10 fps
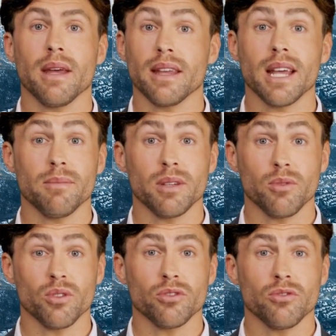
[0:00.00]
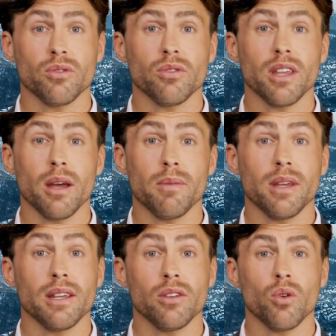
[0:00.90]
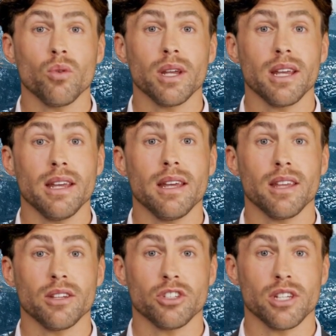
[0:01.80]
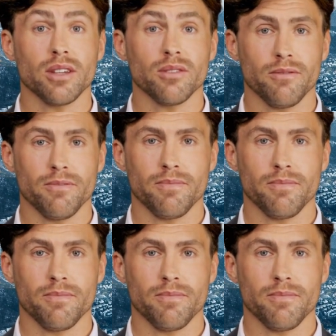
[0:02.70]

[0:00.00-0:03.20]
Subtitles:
Can be booked through the company Norway in a nutshell.